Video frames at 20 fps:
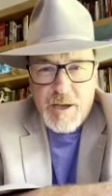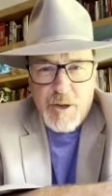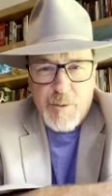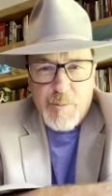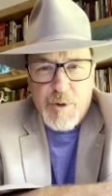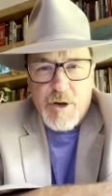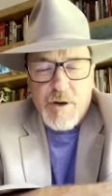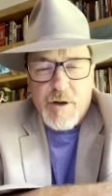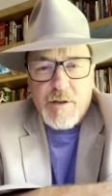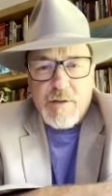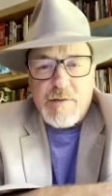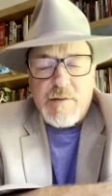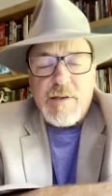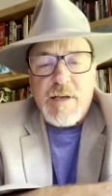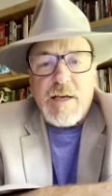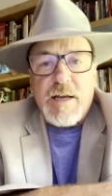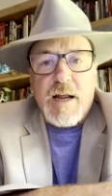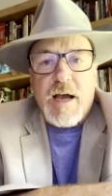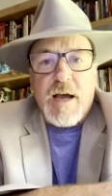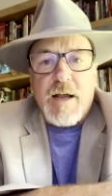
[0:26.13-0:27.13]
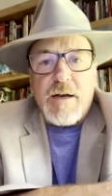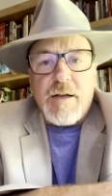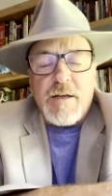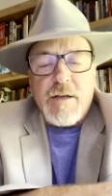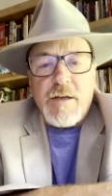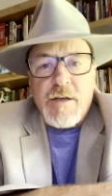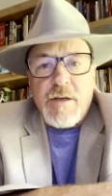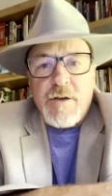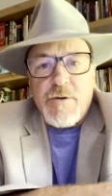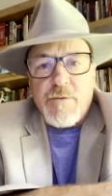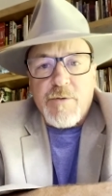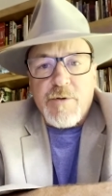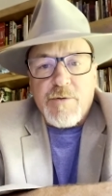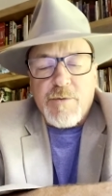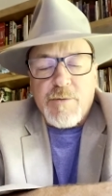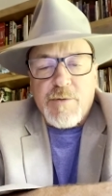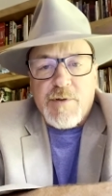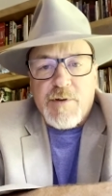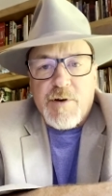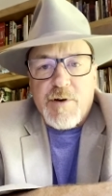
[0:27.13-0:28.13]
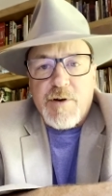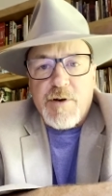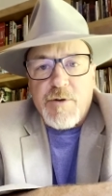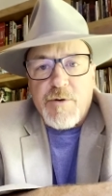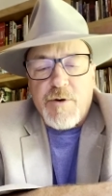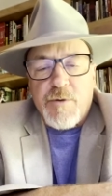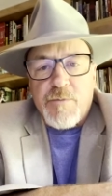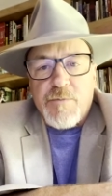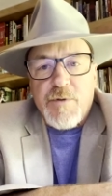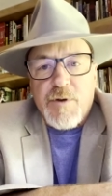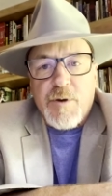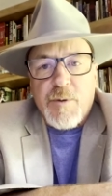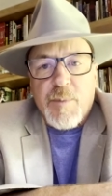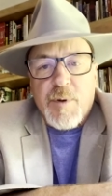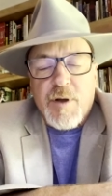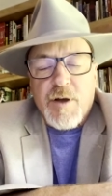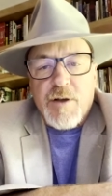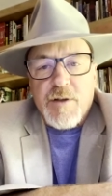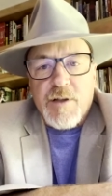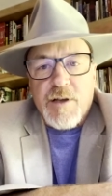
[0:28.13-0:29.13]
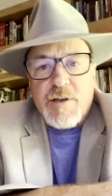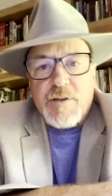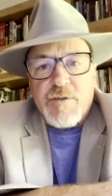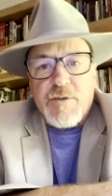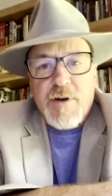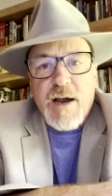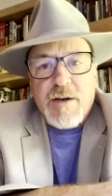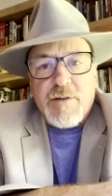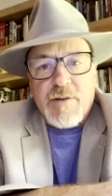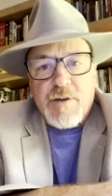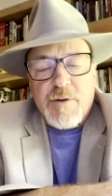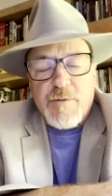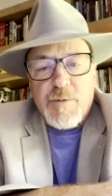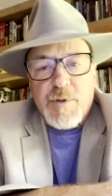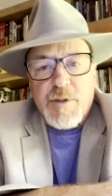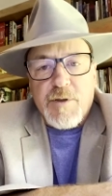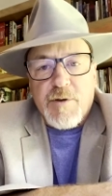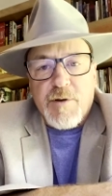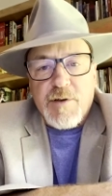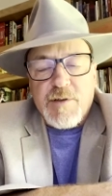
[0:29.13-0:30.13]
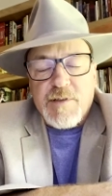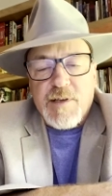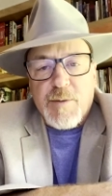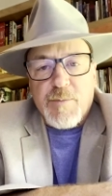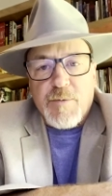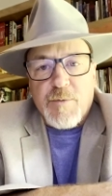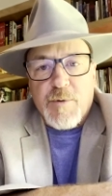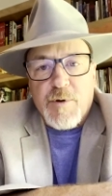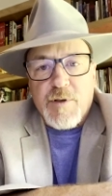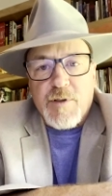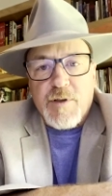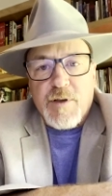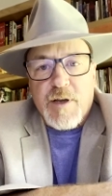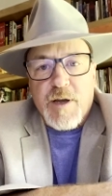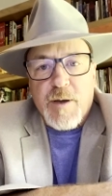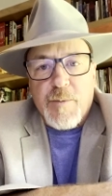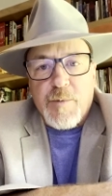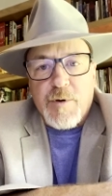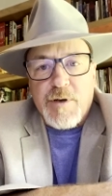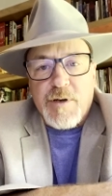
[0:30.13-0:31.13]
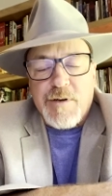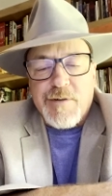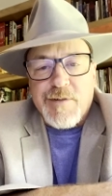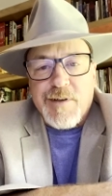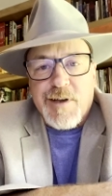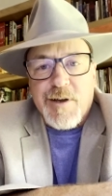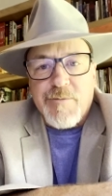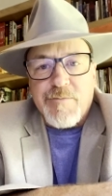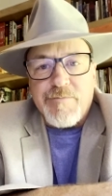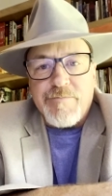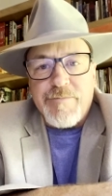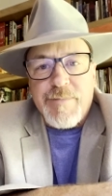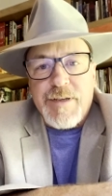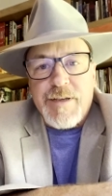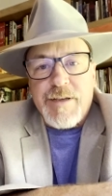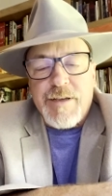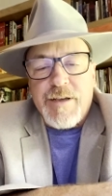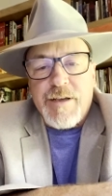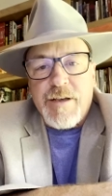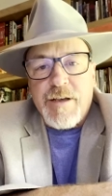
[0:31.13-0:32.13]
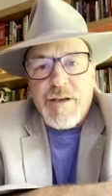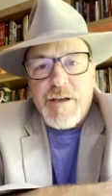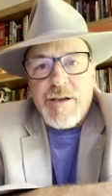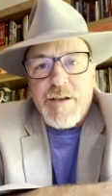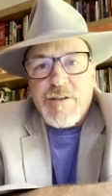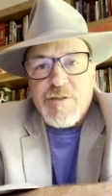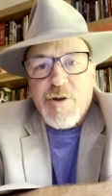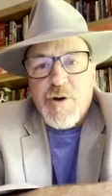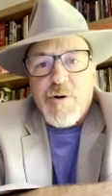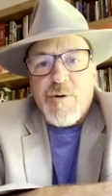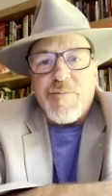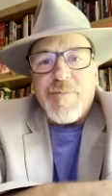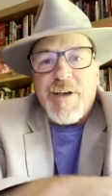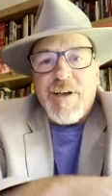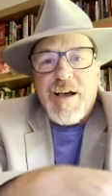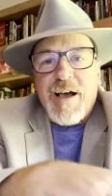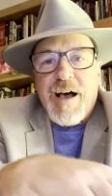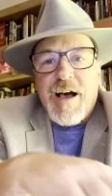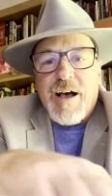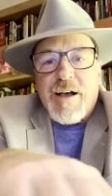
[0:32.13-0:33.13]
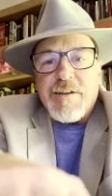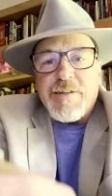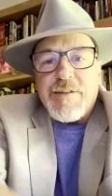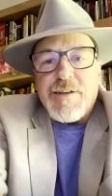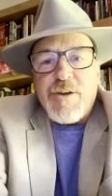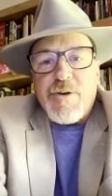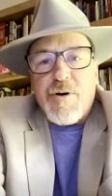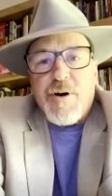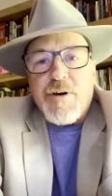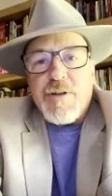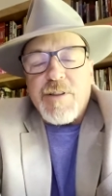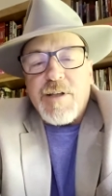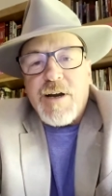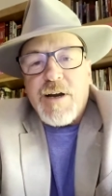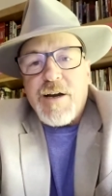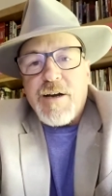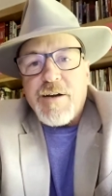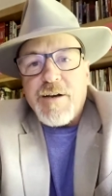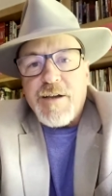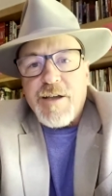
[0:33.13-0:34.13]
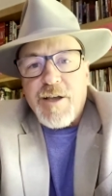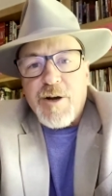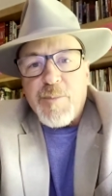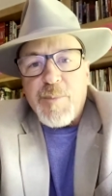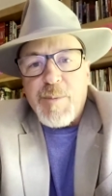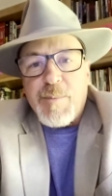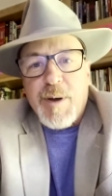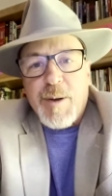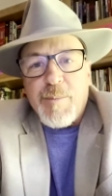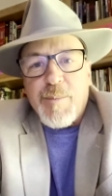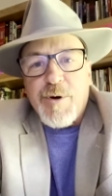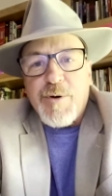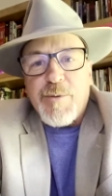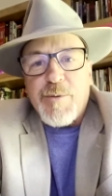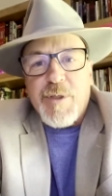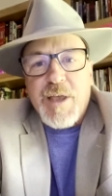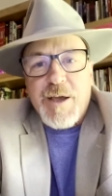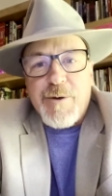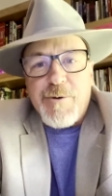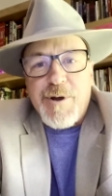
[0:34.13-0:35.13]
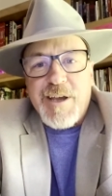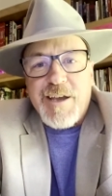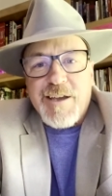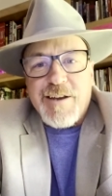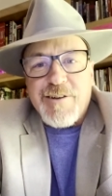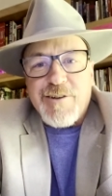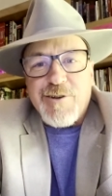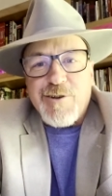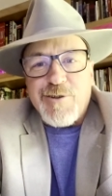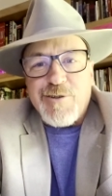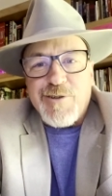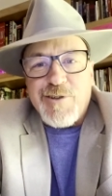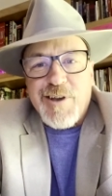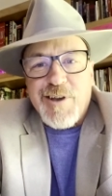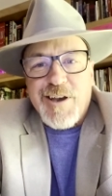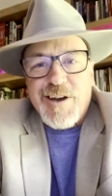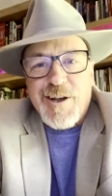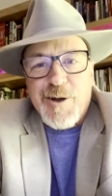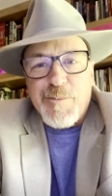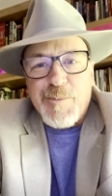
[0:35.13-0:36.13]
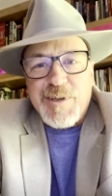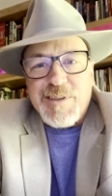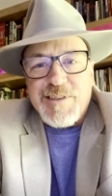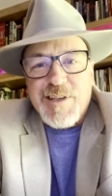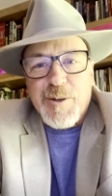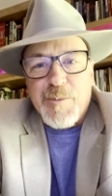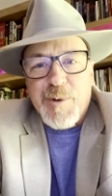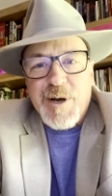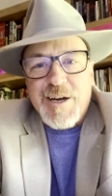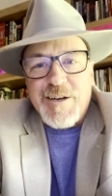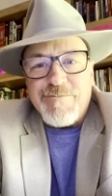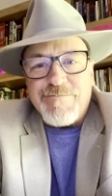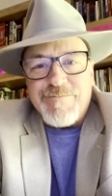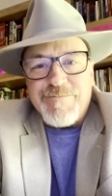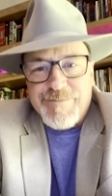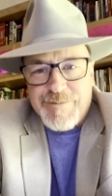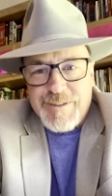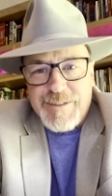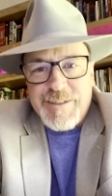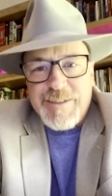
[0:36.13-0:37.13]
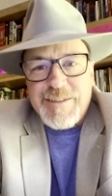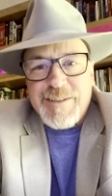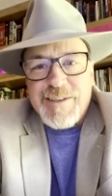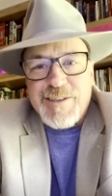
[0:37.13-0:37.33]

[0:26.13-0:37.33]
a book called Ciudad, which was turned into a film called Extraction with Chris Hemsworth a couple years ago. So I'll see you all there. It'll be my birthday weekend too, so you can help me celebrate. See